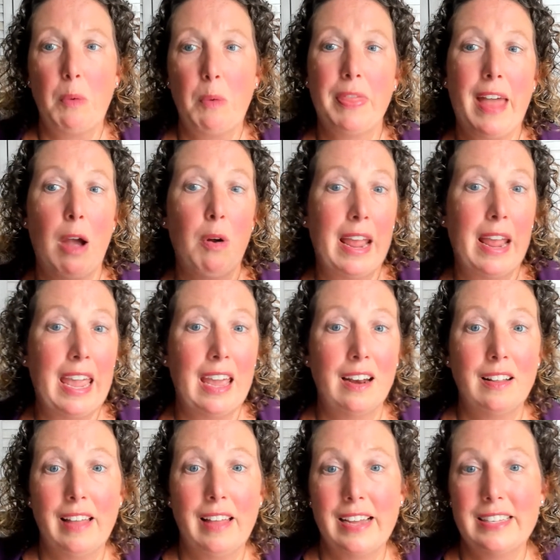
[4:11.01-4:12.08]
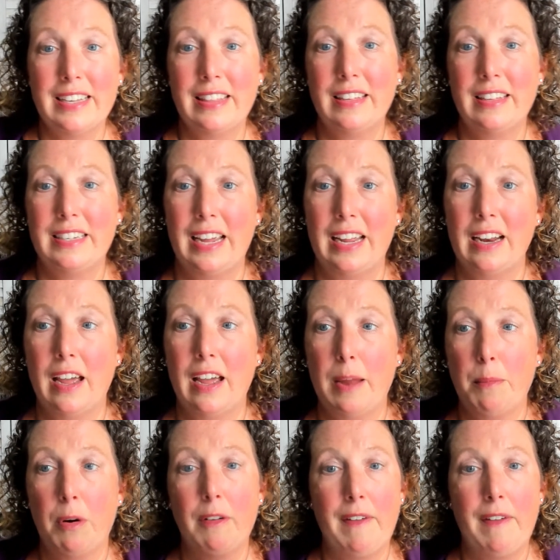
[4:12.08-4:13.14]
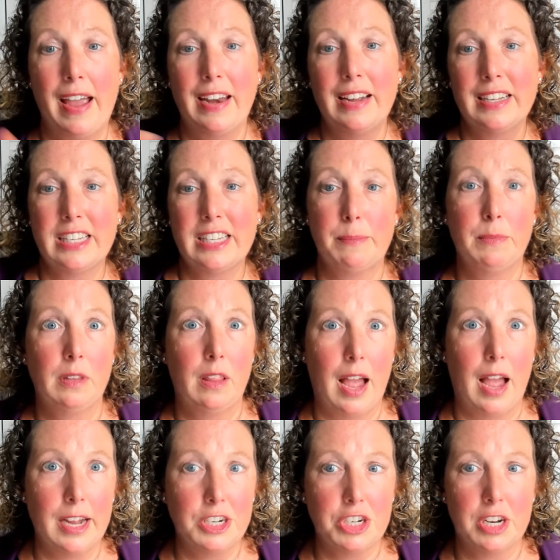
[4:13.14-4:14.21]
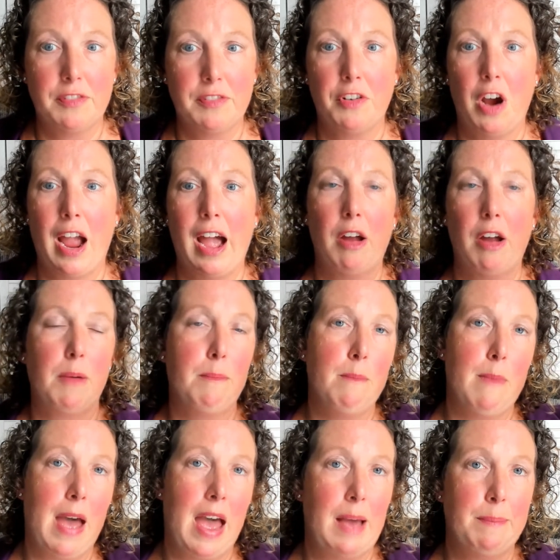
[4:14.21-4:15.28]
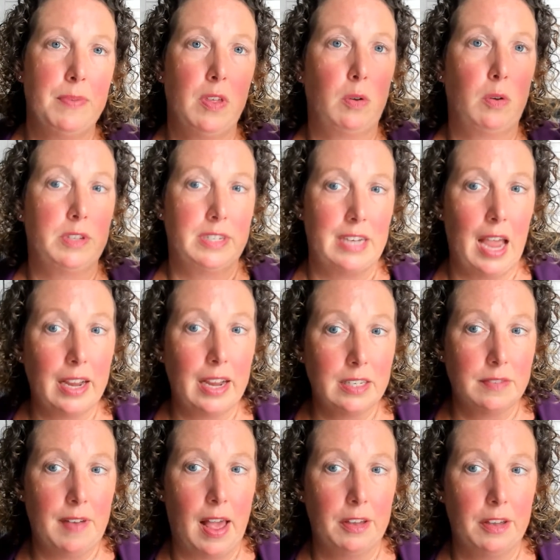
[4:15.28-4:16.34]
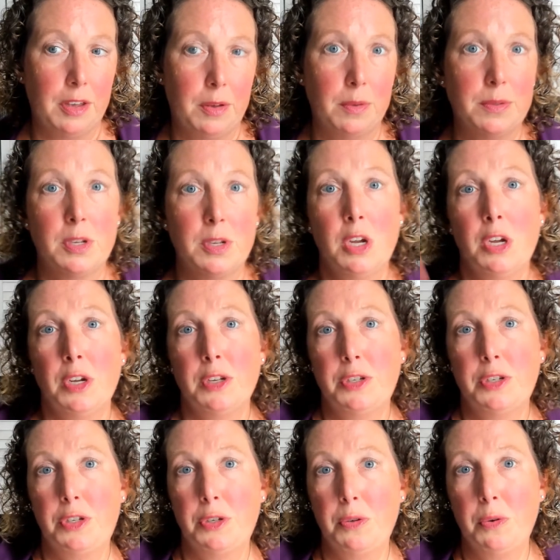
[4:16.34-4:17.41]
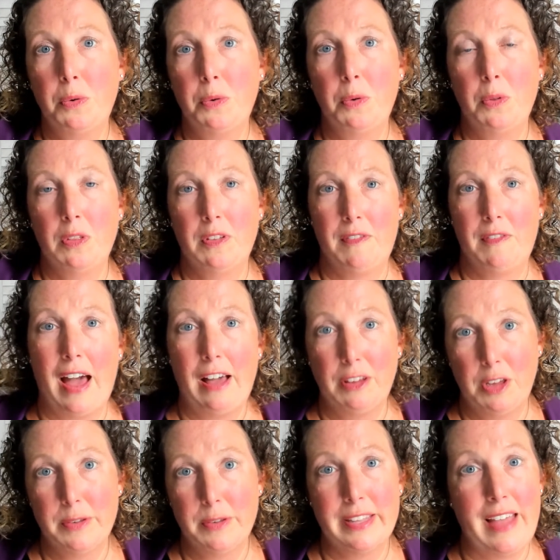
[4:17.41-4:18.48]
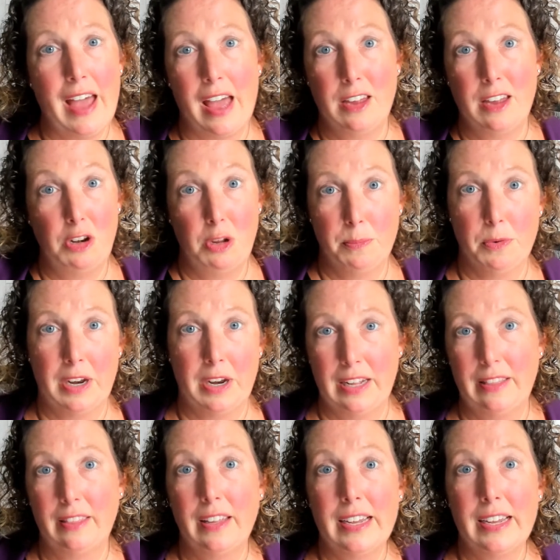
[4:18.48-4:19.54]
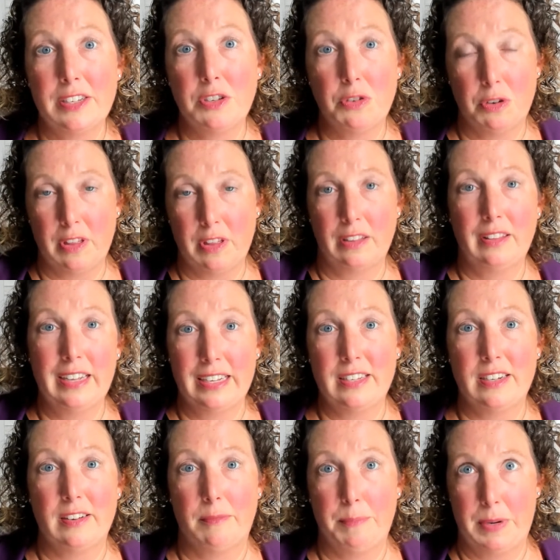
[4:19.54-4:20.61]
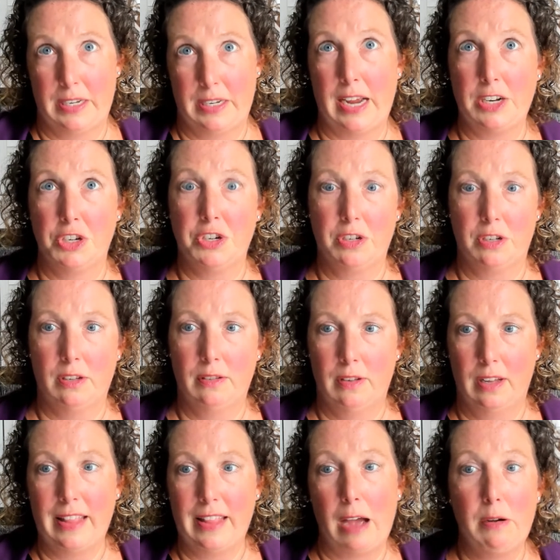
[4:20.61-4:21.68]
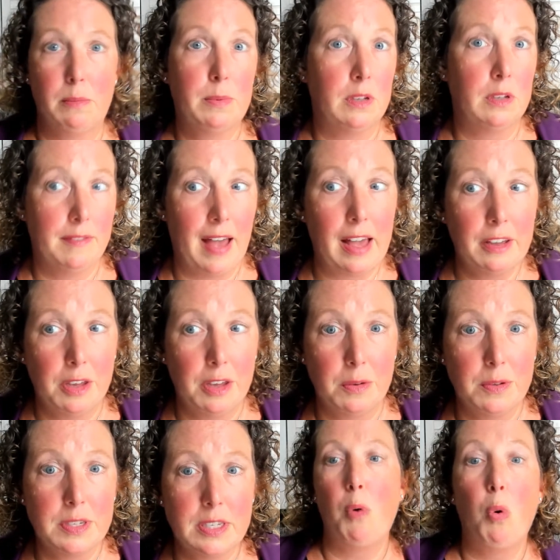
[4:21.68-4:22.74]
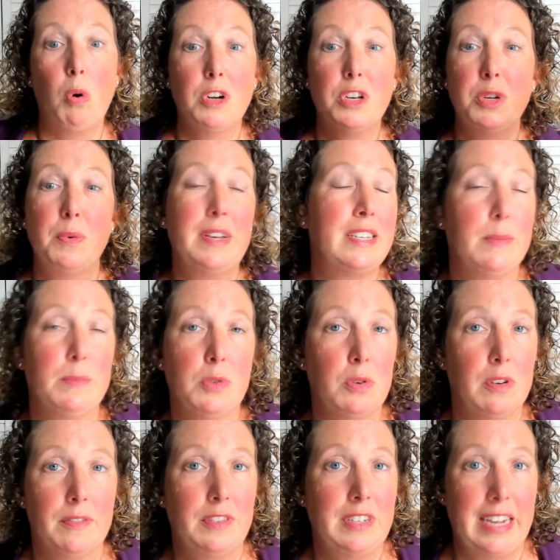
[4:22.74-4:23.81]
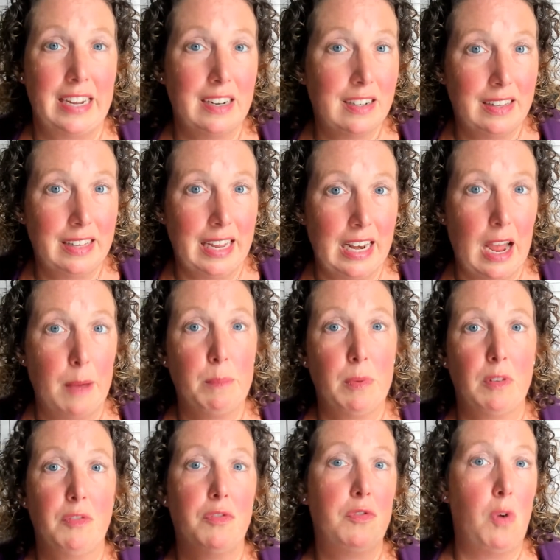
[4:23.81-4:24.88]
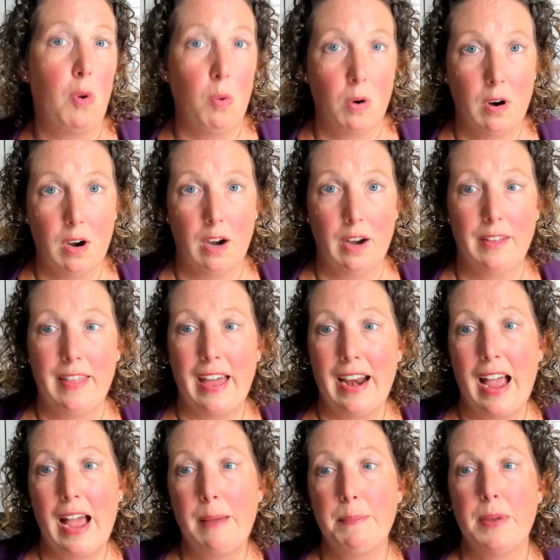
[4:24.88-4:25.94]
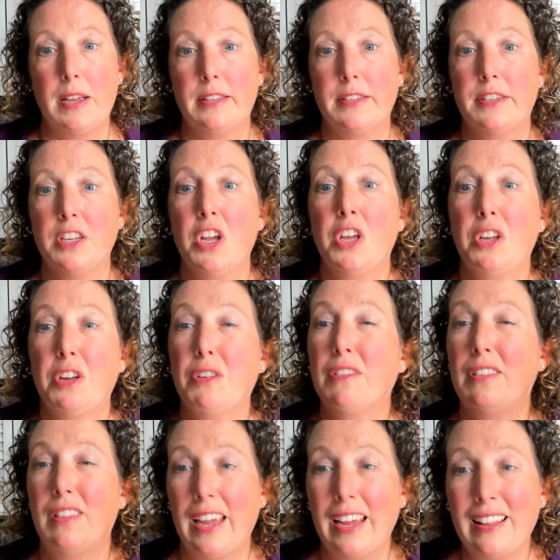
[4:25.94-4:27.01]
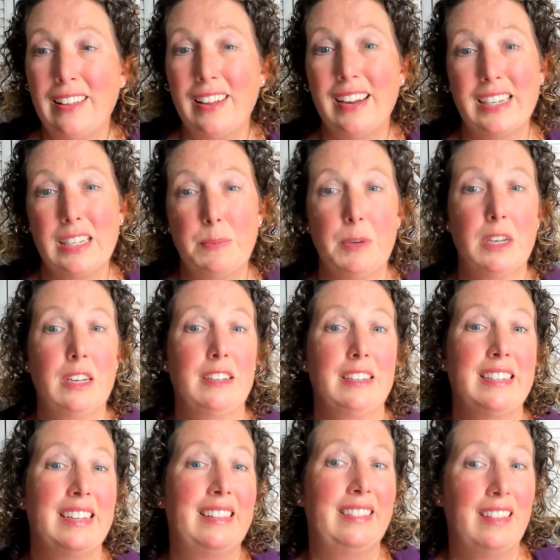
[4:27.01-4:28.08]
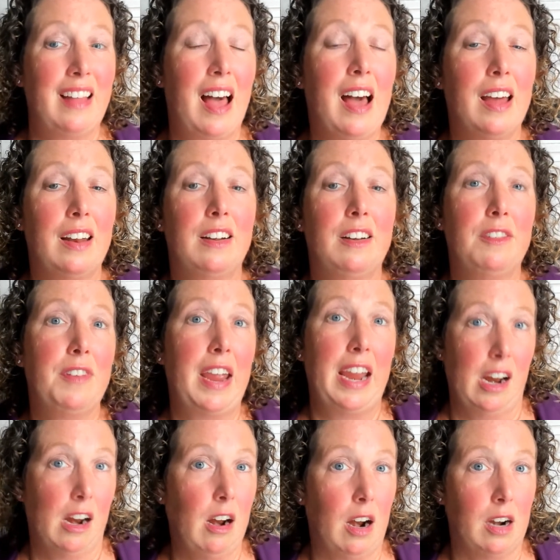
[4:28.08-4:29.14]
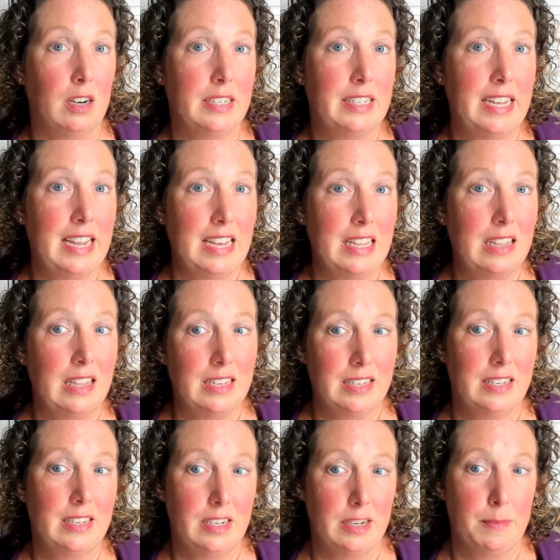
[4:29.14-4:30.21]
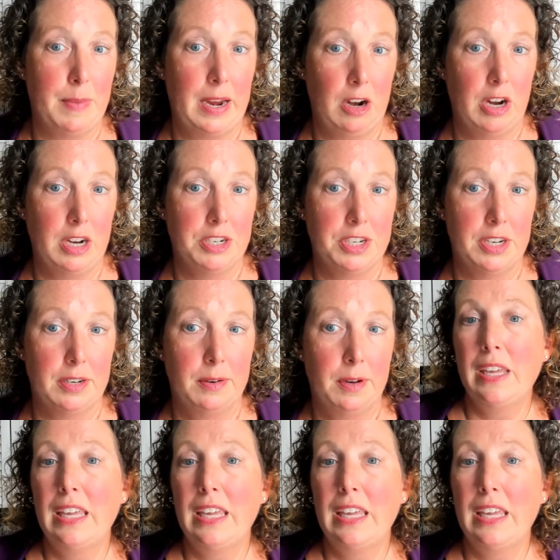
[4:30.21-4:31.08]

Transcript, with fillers: Without analyzing the data and providing some logic for how to map those text values to the values in that enumerated list or the list of potential allowable values, or doing some sort of data cleanup before that happens, you're likely to experience a lot of errors in the system migration.